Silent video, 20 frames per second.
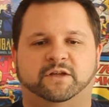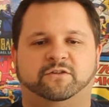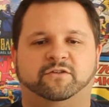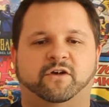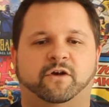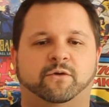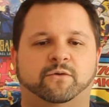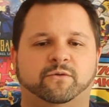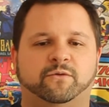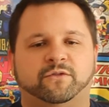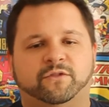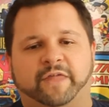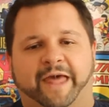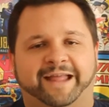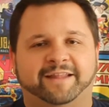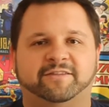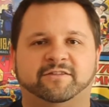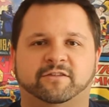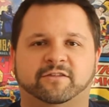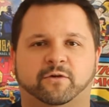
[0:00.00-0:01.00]
So
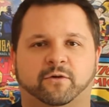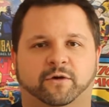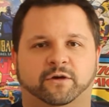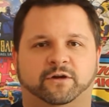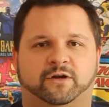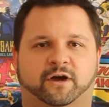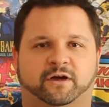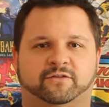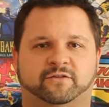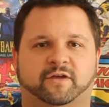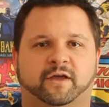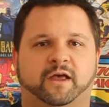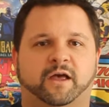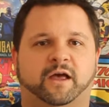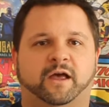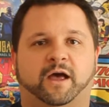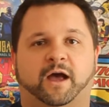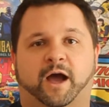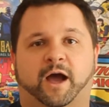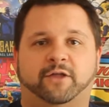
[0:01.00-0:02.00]
that's the coin toss.
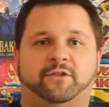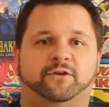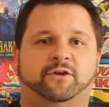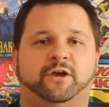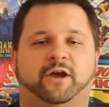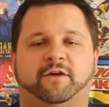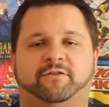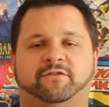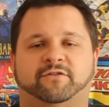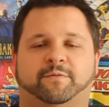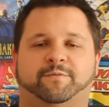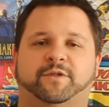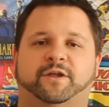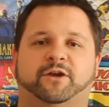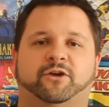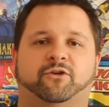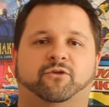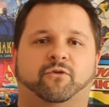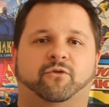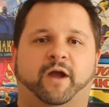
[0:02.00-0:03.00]
Either you have
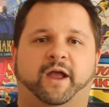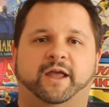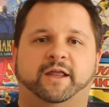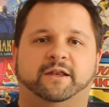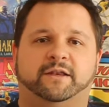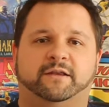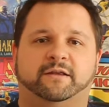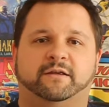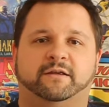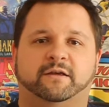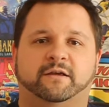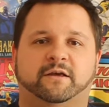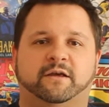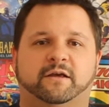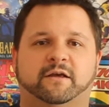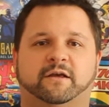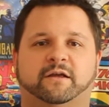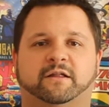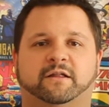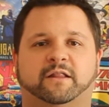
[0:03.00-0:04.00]
something great,
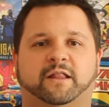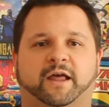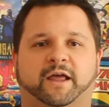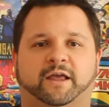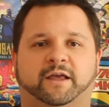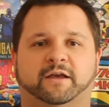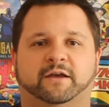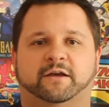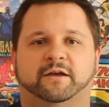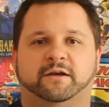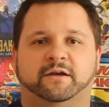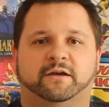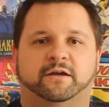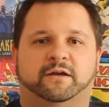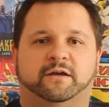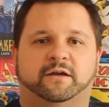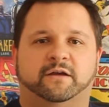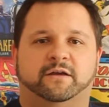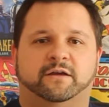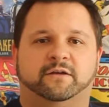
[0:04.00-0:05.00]
like
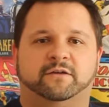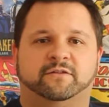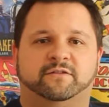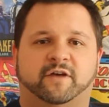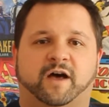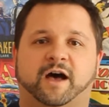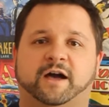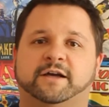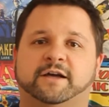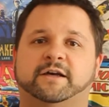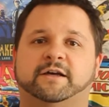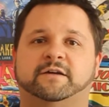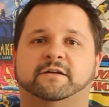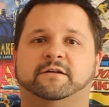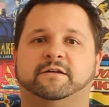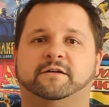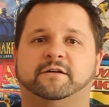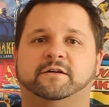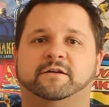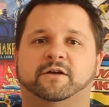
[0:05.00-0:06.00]
Saga,
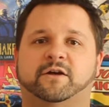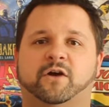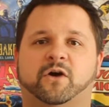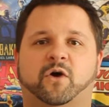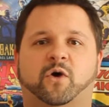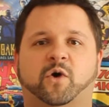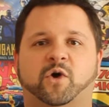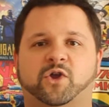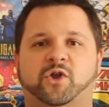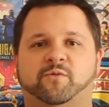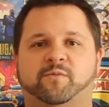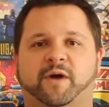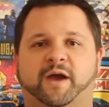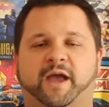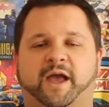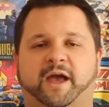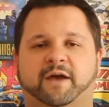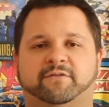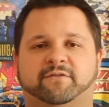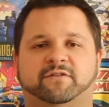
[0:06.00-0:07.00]
or you
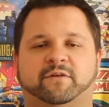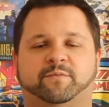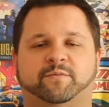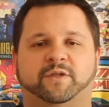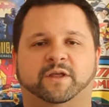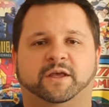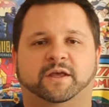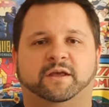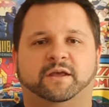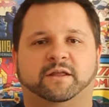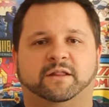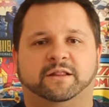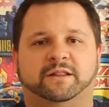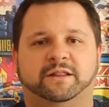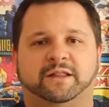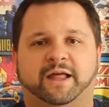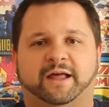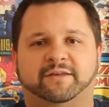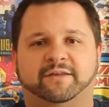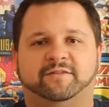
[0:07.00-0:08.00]
might have something
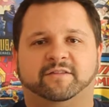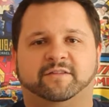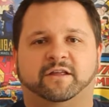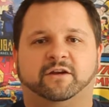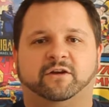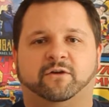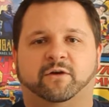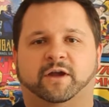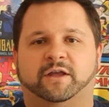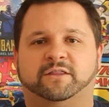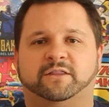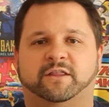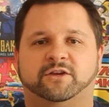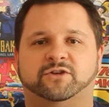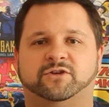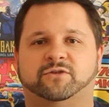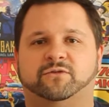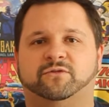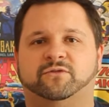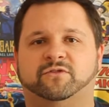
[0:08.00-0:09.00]
less than great
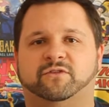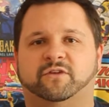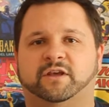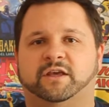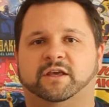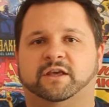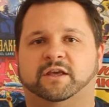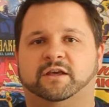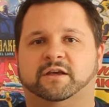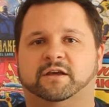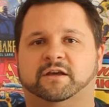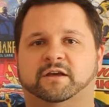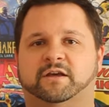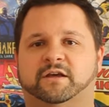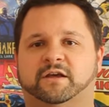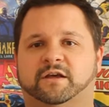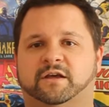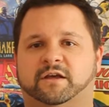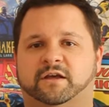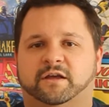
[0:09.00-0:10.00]
that you see,
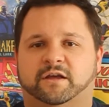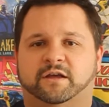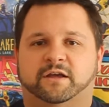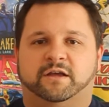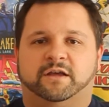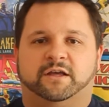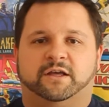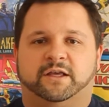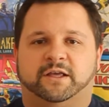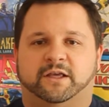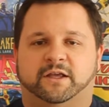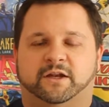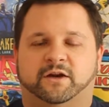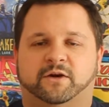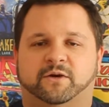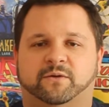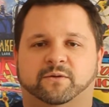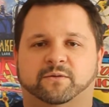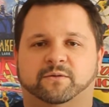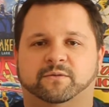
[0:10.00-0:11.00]
you
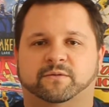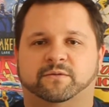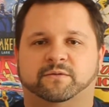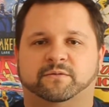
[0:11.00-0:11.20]
know,